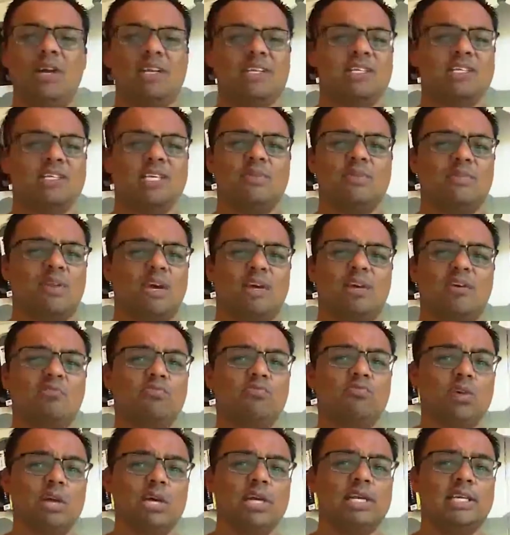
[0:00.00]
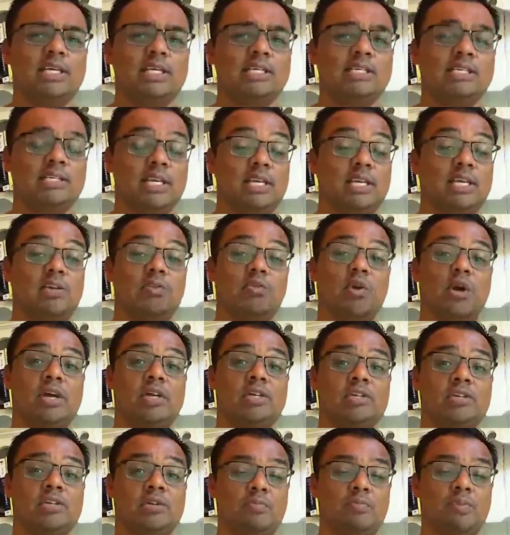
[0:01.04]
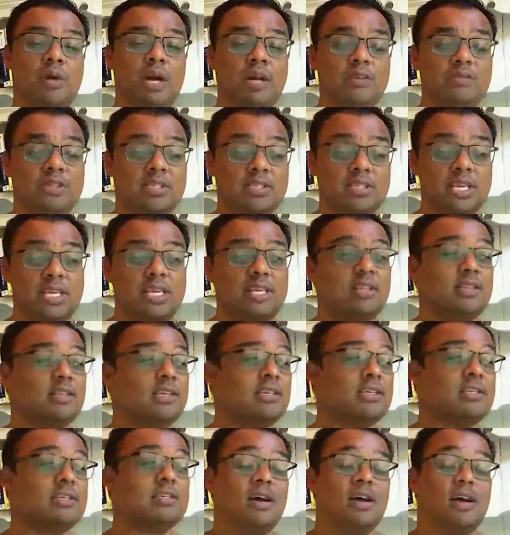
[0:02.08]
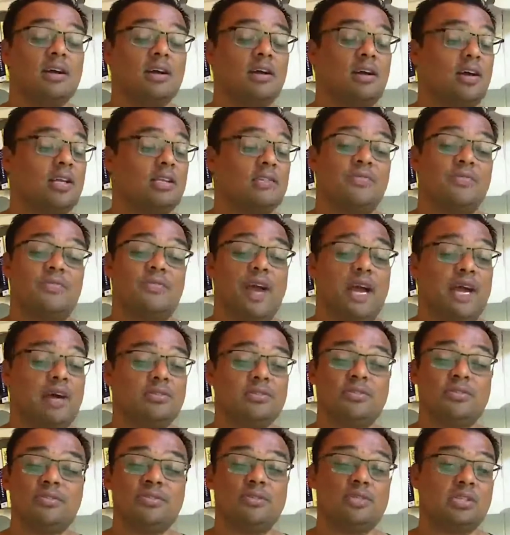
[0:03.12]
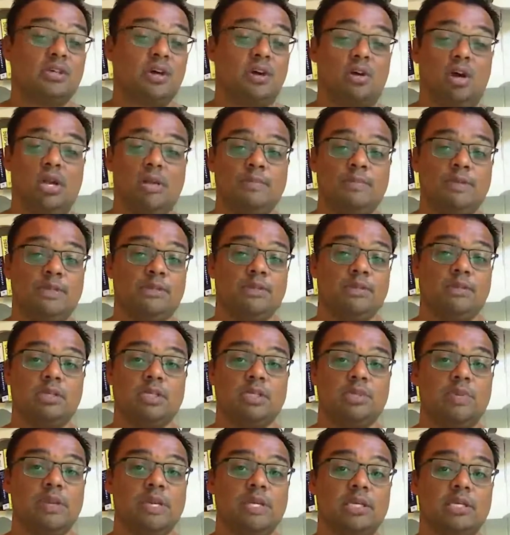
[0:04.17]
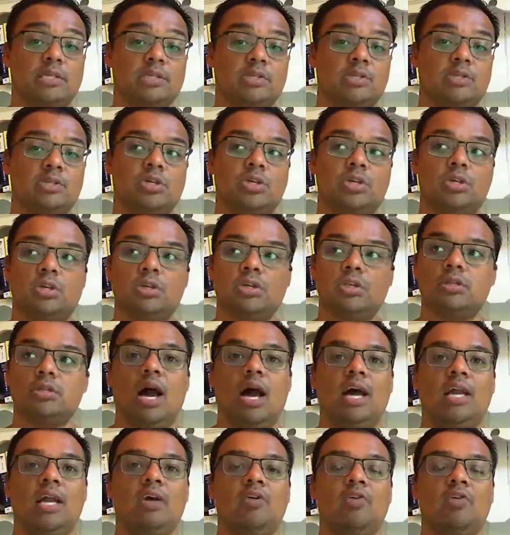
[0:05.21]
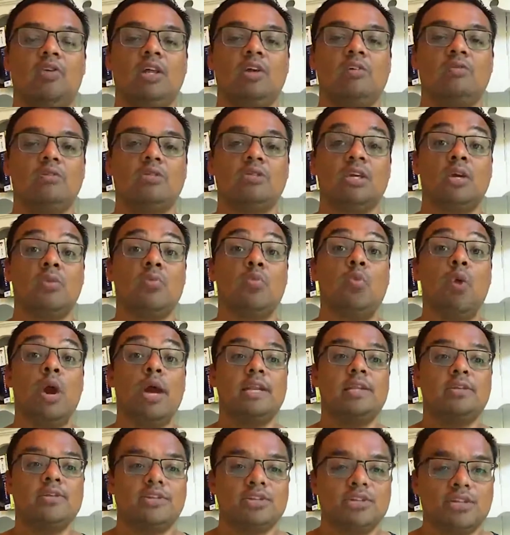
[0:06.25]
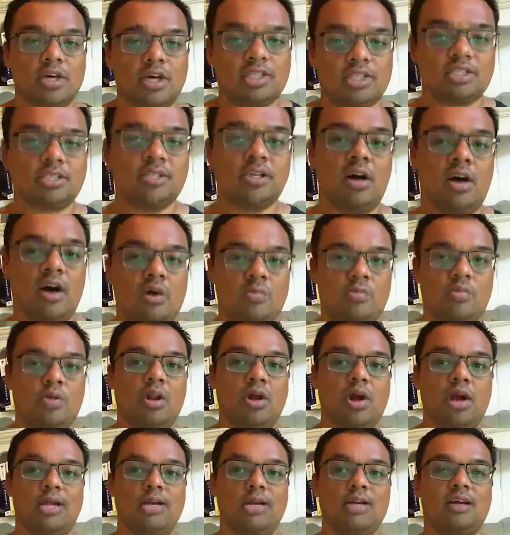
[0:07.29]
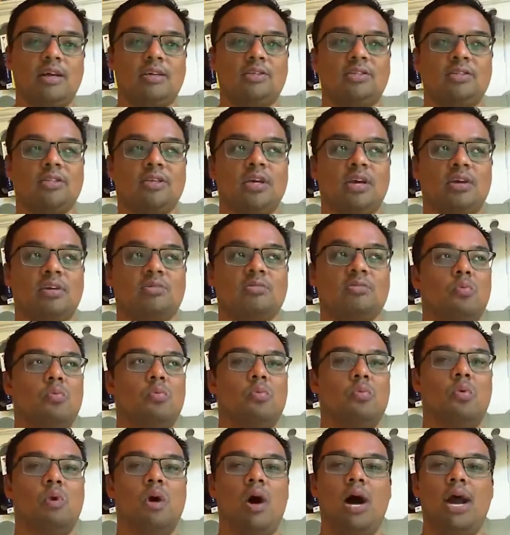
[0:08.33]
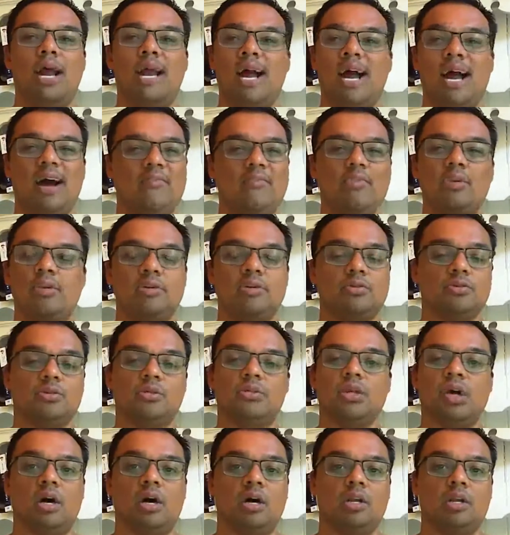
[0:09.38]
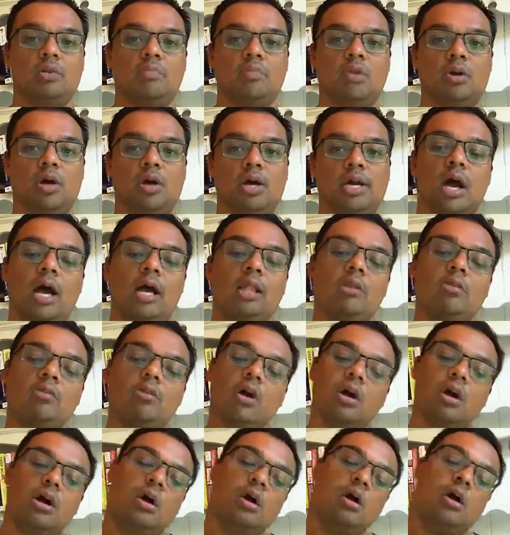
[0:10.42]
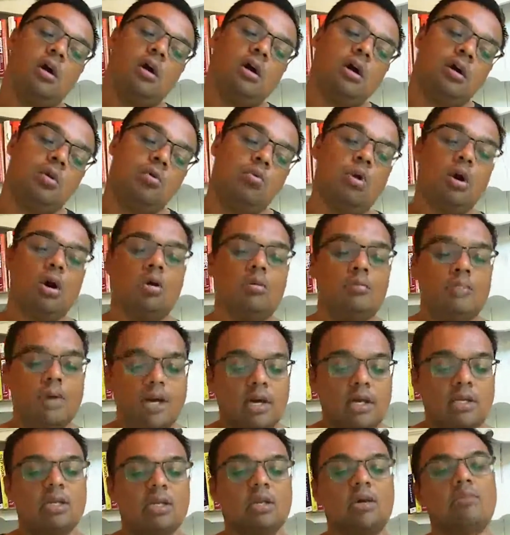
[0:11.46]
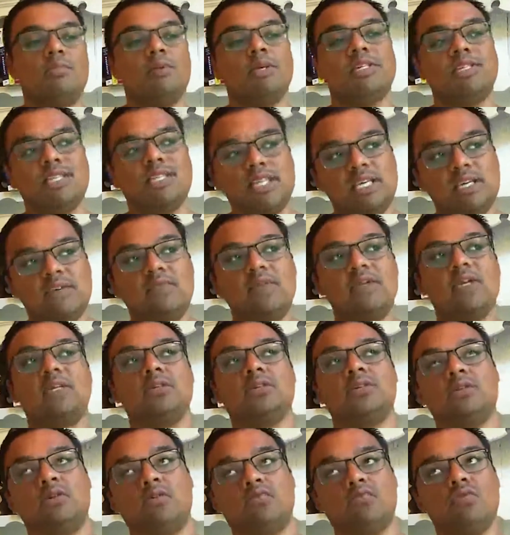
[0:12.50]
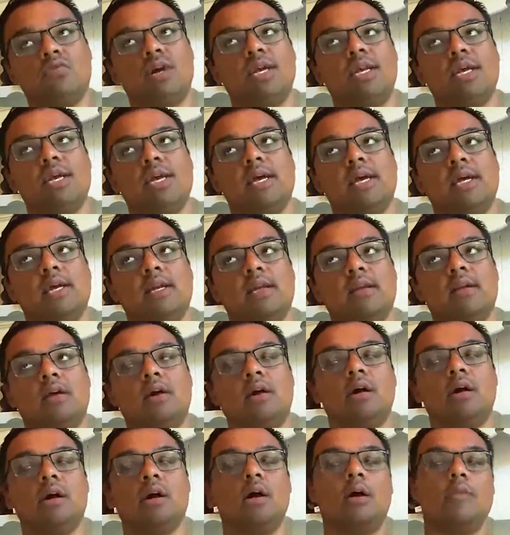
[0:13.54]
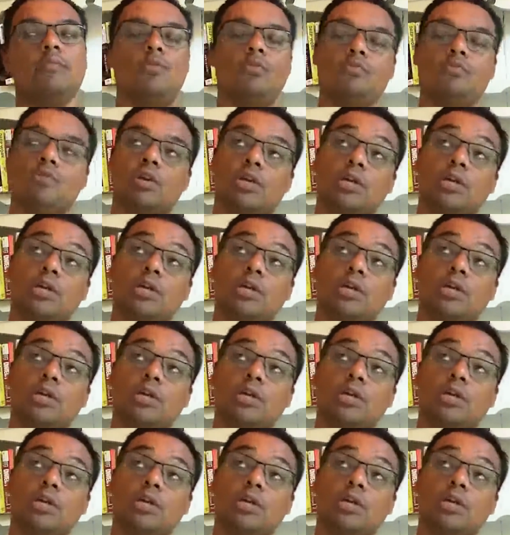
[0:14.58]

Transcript: seem like a really silly question, but I've seen this, guys, thousands of times speaking to students. And they always say, when should I start applying? And I just go, why haven't you started applying? And they'll go, oh, well, my CV's not ready, and I'm not really